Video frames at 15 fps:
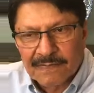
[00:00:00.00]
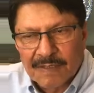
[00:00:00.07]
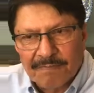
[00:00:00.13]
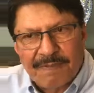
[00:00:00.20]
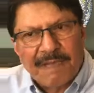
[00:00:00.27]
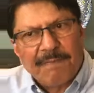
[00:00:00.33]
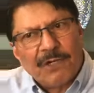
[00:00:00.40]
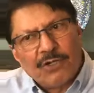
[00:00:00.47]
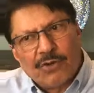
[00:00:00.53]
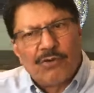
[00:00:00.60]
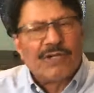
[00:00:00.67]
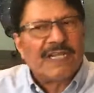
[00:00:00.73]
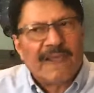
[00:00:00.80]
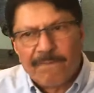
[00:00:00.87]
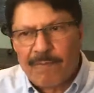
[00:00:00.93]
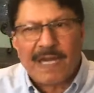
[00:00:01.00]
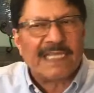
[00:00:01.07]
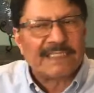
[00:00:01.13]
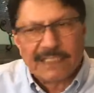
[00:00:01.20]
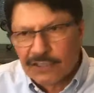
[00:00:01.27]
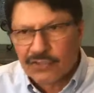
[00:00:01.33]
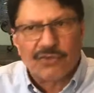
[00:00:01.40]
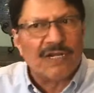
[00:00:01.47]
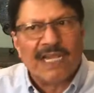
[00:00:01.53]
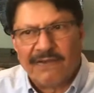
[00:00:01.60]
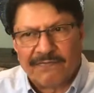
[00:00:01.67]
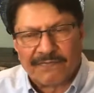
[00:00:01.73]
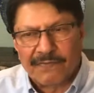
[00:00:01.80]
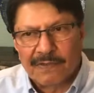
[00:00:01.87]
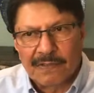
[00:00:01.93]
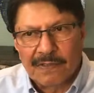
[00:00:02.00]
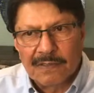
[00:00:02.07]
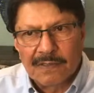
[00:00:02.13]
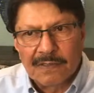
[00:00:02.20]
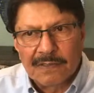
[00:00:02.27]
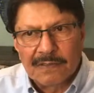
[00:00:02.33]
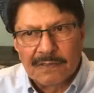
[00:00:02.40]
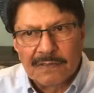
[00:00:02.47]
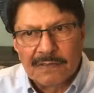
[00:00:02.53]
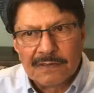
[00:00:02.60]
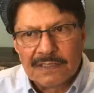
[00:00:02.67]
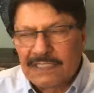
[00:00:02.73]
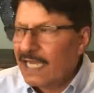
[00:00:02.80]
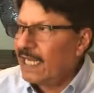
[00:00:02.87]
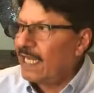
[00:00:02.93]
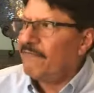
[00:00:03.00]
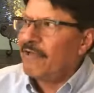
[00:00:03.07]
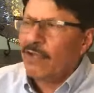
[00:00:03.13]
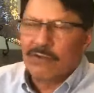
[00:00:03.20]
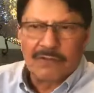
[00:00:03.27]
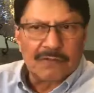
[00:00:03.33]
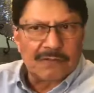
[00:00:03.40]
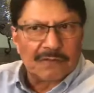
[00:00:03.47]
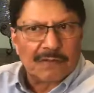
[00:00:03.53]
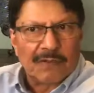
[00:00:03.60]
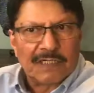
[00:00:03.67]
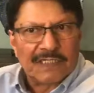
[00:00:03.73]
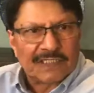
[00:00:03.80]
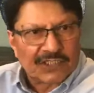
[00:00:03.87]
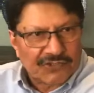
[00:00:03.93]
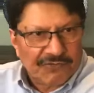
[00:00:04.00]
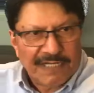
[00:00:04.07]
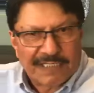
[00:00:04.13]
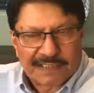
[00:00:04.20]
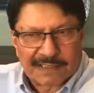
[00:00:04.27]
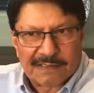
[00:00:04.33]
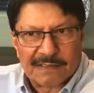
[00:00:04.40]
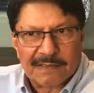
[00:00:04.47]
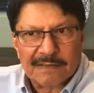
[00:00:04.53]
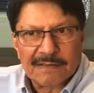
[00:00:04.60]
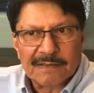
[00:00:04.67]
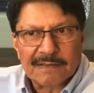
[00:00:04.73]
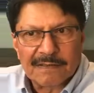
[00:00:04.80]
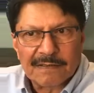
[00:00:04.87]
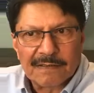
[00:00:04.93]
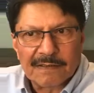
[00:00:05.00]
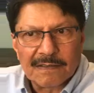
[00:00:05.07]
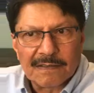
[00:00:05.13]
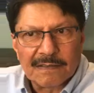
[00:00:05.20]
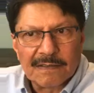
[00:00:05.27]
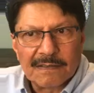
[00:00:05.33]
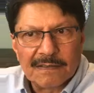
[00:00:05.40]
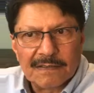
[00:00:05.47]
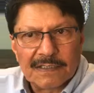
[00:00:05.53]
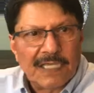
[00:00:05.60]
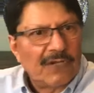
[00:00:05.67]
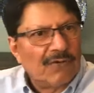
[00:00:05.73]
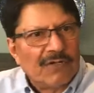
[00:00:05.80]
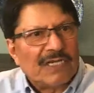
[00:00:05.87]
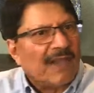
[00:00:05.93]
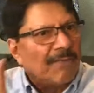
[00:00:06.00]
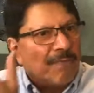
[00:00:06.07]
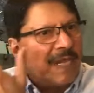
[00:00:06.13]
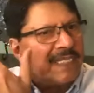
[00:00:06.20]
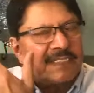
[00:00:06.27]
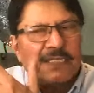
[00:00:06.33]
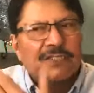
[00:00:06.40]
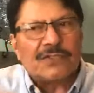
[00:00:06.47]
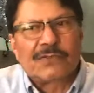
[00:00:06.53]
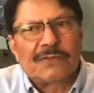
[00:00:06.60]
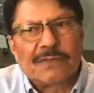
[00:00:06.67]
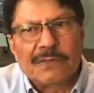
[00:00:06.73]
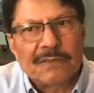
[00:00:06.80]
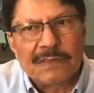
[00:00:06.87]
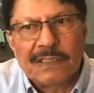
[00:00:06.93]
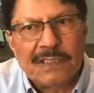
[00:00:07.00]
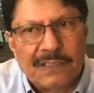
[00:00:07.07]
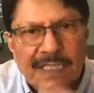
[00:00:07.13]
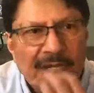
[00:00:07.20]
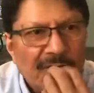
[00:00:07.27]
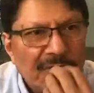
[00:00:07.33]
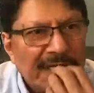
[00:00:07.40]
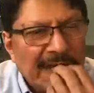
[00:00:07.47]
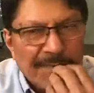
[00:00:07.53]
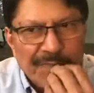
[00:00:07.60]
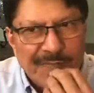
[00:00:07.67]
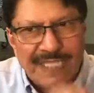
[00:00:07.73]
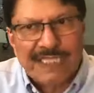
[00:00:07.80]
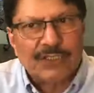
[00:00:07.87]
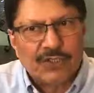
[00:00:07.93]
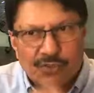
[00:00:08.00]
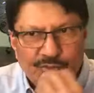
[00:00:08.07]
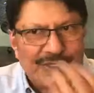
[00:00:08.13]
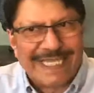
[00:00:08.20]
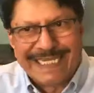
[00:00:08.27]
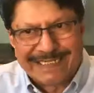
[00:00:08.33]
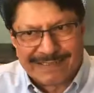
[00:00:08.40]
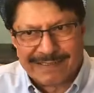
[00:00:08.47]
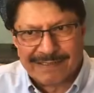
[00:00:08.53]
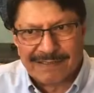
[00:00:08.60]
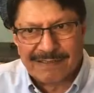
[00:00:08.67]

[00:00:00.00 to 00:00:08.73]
People don't have places to live. They're living on the streets. They don't have places, they don't have means to eat.